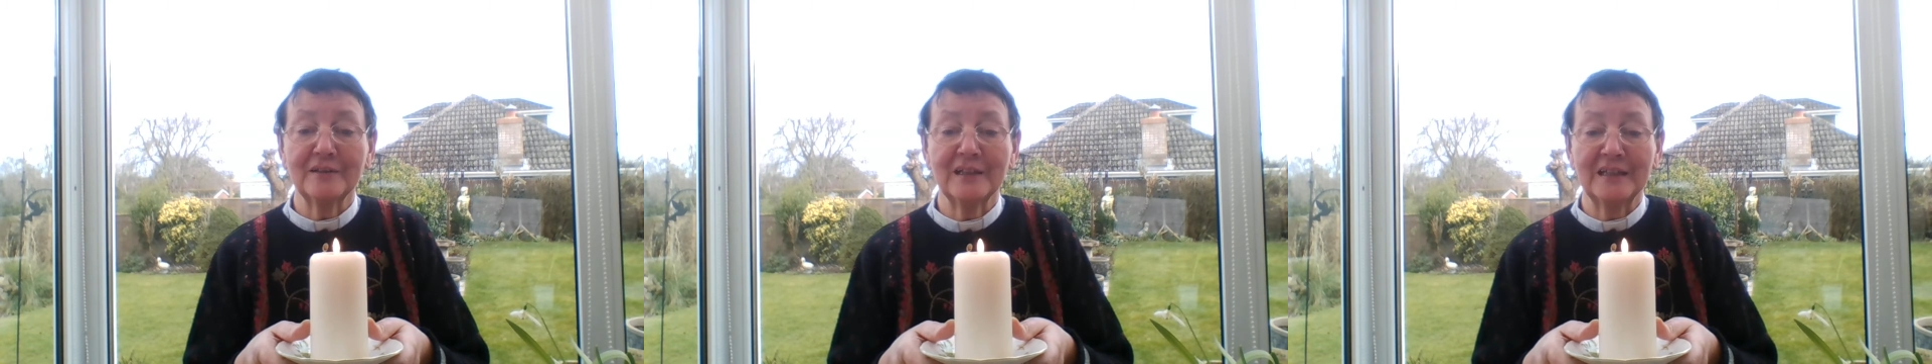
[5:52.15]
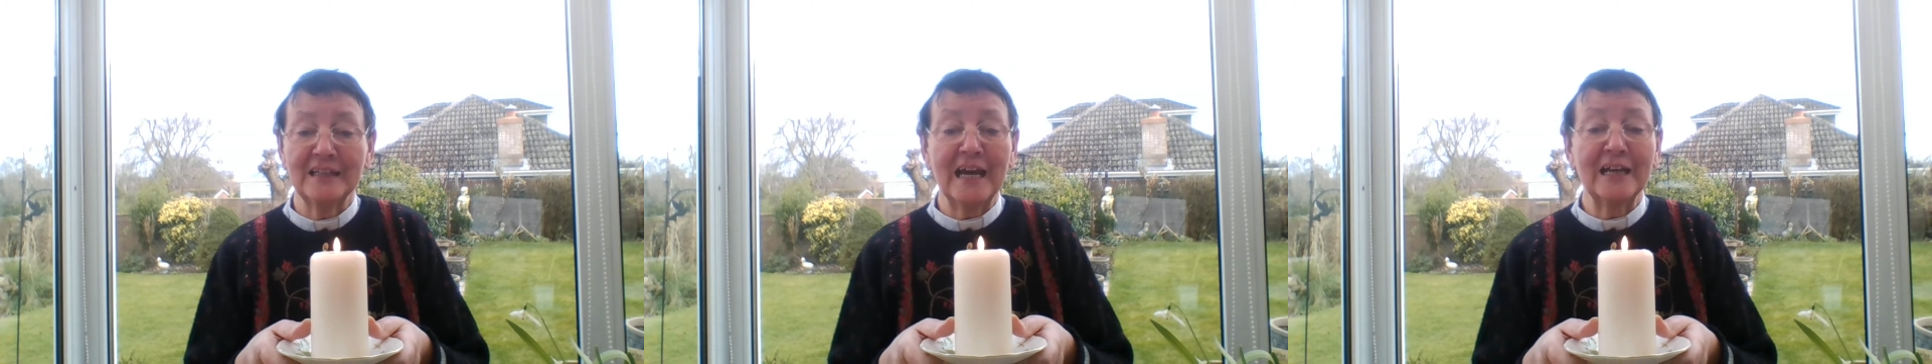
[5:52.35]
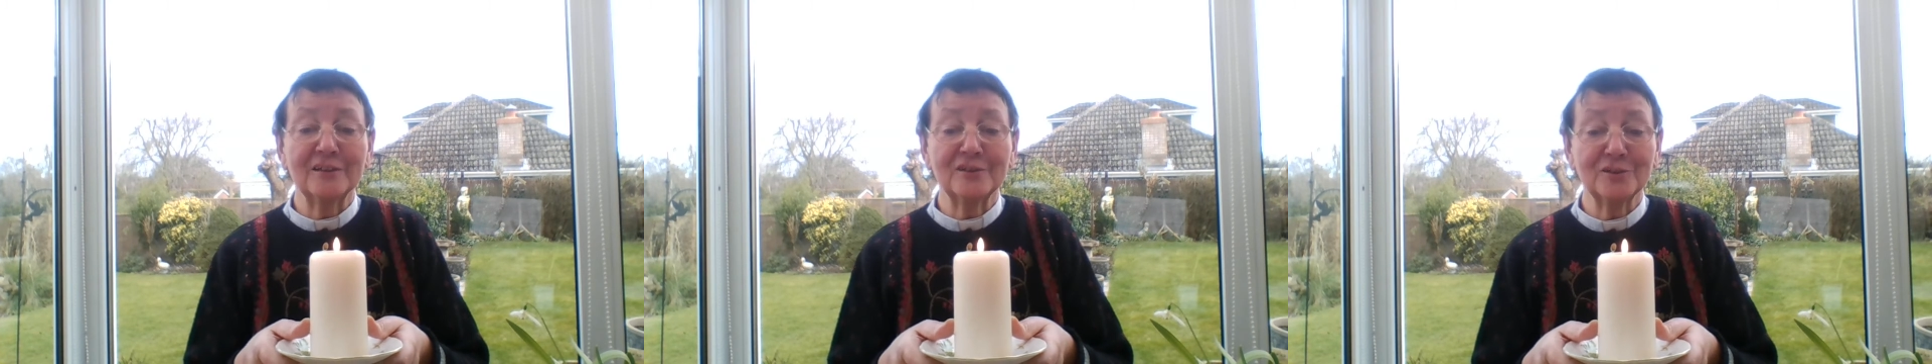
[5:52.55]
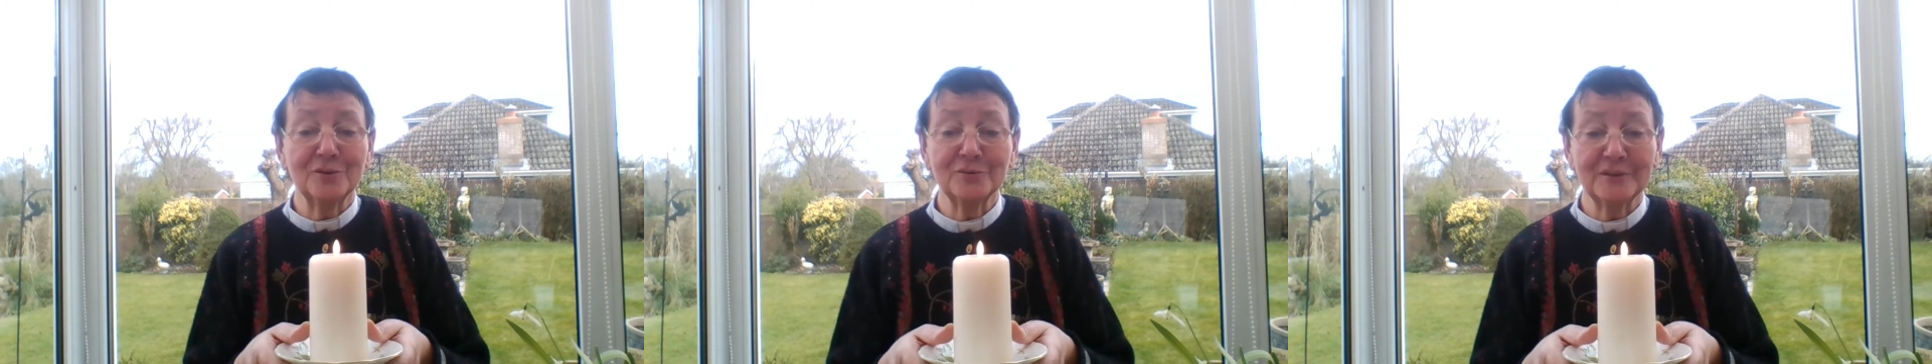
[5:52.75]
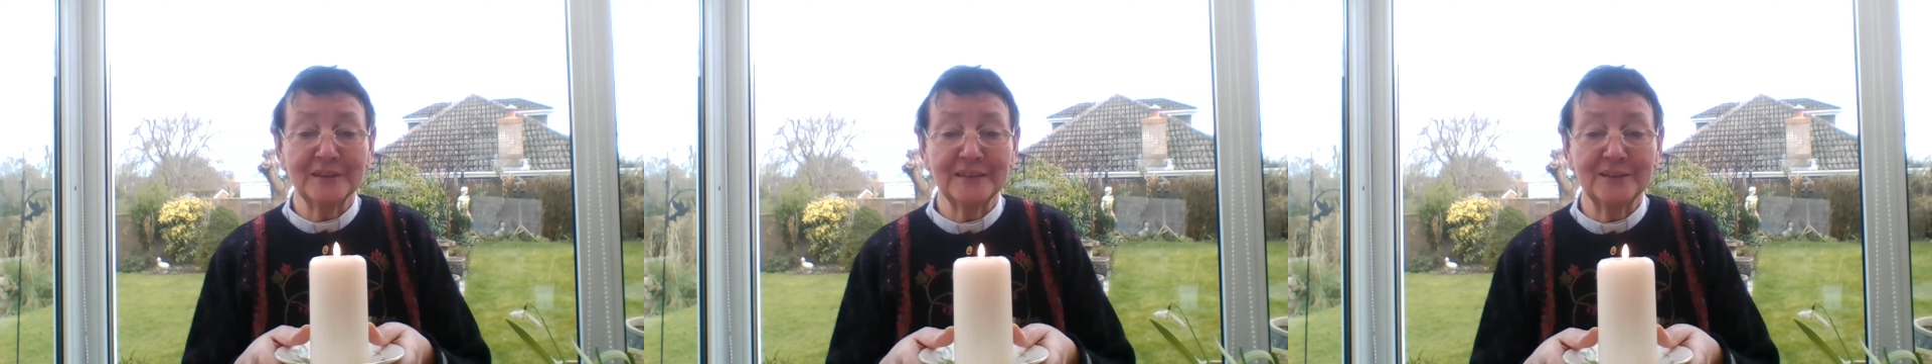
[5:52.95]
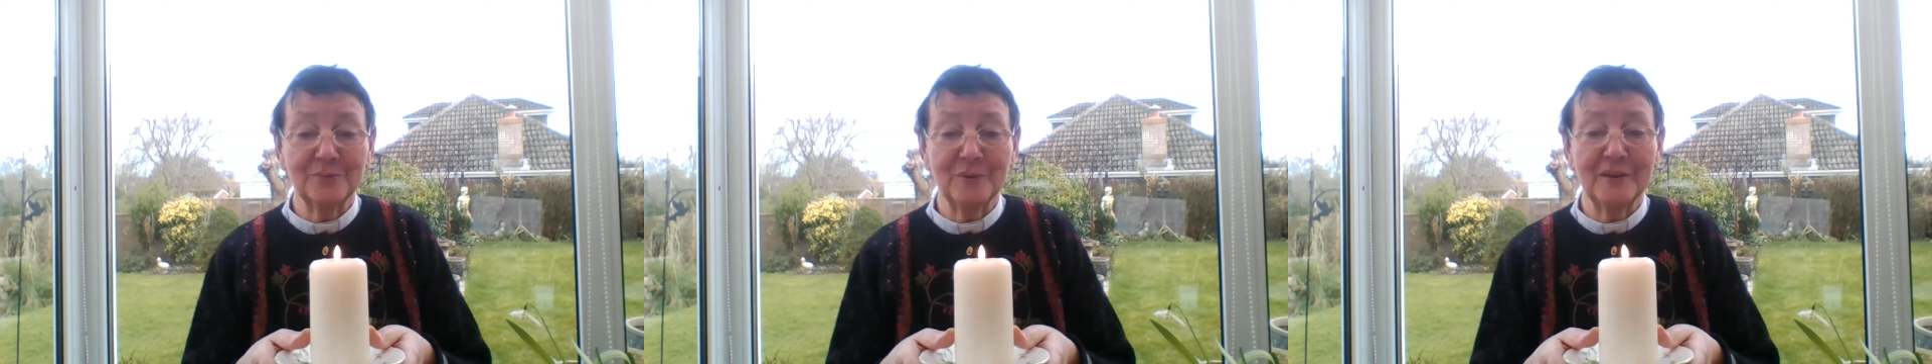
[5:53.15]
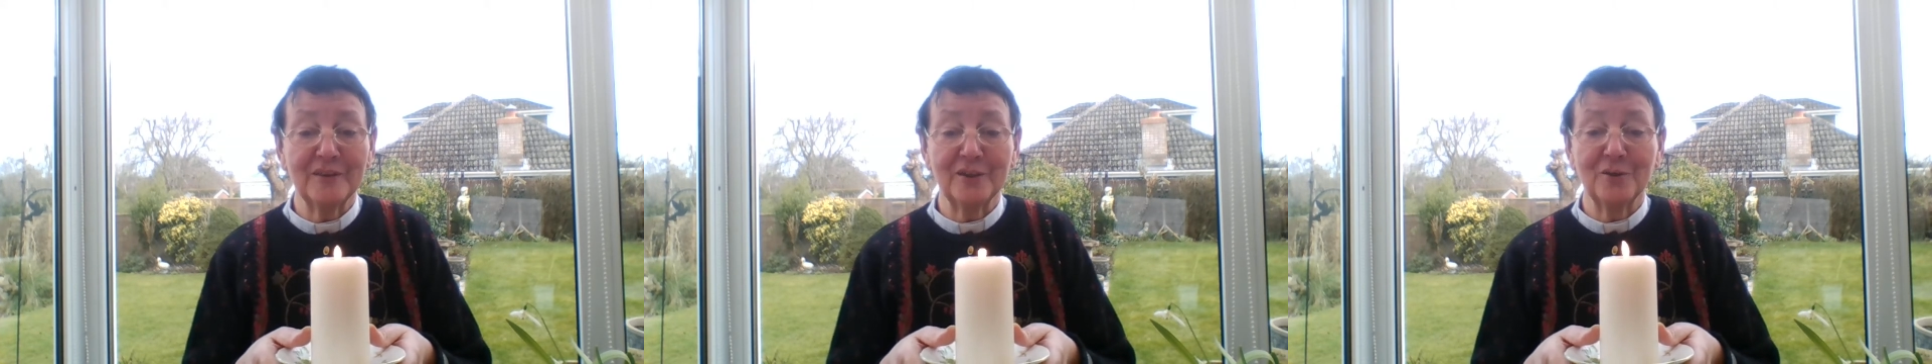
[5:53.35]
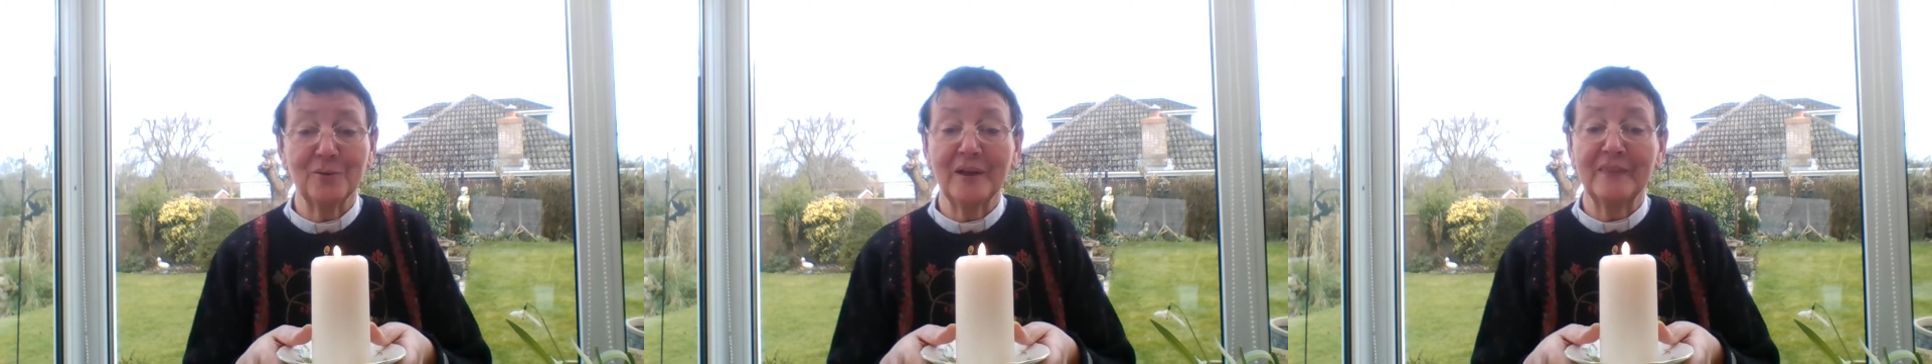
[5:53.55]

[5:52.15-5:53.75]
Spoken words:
an adult is with you